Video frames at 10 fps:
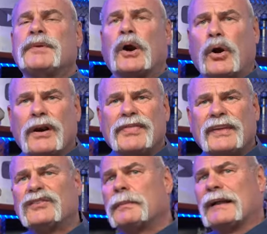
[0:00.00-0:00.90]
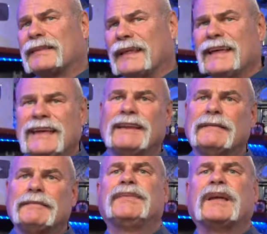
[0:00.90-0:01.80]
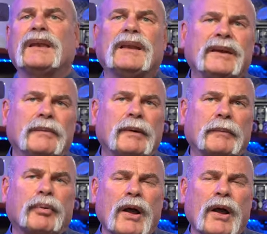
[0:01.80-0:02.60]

there are things about the heat that can lead to big